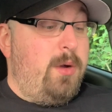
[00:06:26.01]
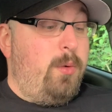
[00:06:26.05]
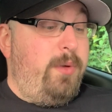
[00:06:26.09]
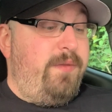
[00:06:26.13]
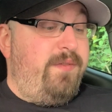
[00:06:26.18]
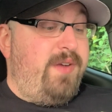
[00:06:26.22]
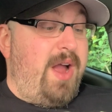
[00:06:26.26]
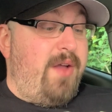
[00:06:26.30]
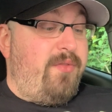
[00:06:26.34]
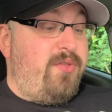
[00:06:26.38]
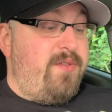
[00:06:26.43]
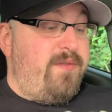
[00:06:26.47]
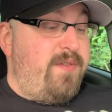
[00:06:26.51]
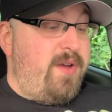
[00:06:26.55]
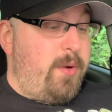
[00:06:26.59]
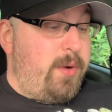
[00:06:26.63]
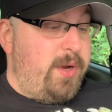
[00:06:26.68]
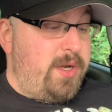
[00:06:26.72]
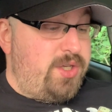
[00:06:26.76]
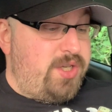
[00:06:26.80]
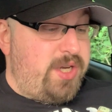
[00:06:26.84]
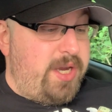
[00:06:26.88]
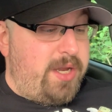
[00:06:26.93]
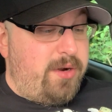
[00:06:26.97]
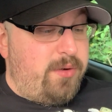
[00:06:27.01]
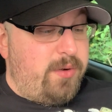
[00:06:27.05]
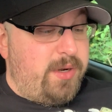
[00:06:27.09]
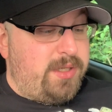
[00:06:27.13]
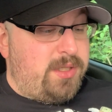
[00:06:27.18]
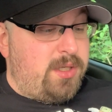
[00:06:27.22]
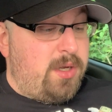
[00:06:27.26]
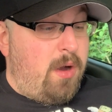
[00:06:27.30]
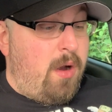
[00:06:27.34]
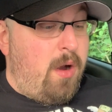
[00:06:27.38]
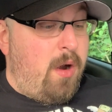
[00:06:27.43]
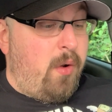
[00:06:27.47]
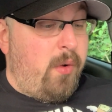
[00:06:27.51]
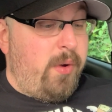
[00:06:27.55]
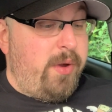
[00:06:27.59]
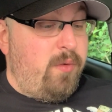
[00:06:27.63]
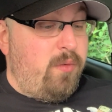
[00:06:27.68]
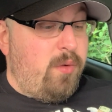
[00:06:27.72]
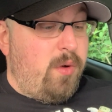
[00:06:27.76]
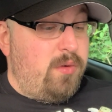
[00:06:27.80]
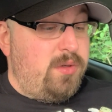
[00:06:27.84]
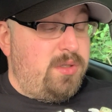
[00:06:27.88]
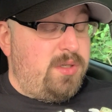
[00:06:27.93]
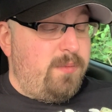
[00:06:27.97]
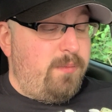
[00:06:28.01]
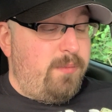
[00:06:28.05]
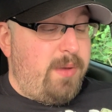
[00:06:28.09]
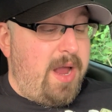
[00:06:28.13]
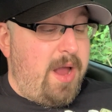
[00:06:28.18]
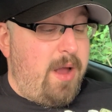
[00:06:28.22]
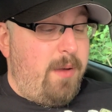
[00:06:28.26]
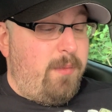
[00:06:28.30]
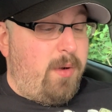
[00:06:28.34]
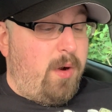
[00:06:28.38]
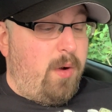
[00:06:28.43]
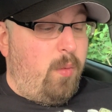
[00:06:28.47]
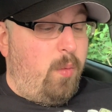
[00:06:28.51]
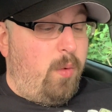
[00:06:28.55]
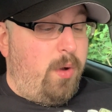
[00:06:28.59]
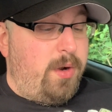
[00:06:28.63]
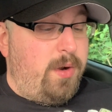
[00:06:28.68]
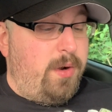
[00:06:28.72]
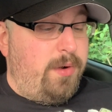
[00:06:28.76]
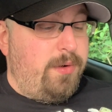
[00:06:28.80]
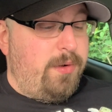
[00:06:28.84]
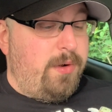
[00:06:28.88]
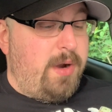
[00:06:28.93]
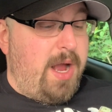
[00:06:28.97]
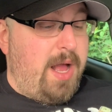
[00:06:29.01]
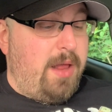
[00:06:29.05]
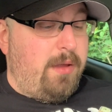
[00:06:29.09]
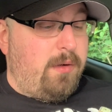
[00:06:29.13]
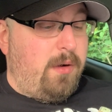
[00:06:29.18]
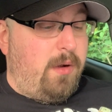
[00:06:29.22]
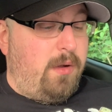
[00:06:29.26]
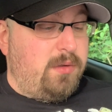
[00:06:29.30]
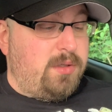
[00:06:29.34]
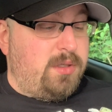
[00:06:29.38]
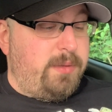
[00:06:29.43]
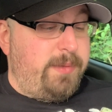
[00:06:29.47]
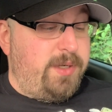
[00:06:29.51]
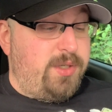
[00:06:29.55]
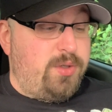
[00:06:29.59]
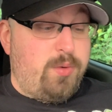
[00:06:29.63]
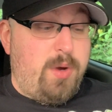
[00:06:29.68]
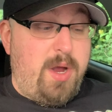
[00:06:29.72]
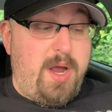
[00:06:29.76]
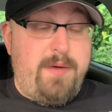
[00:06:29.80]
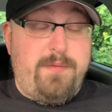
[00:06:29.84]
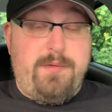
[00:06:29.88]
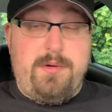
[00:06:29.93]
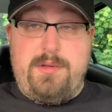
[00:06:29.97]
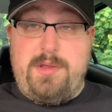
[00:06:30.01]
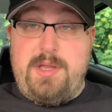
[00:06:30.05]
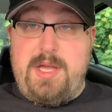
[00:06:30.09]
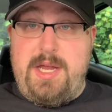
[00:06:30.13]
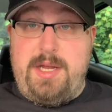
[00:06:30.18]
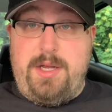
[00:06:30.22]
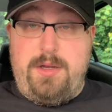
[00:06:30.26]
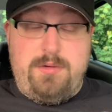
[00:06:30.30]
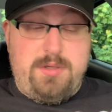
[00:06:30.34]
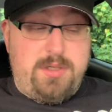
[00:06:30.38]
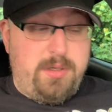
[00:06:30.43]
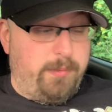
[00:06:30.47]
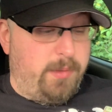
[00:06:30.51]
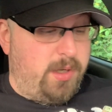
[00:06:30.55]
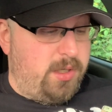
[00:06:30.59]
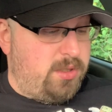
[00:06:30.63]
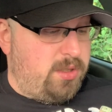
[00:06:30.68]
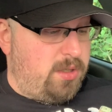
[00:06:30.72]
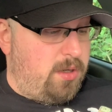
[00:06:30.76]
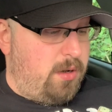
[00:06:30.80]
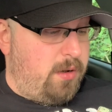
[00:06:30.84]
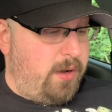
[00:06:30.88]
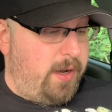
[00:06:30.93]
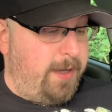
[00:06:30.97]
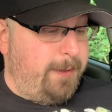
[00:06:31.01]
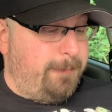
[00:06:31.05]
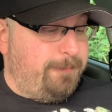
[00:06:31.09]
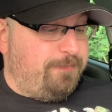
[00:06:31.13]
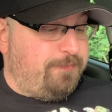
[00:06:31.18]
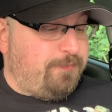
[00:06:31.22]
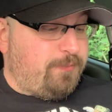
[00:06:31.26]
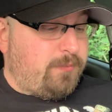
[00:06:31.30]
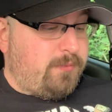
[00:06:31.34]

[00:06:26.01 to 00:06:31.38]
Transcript: We've got the very generous Ari Rosenbaum, our one hundred dollar ultimate driver. Thank you so much, Ari.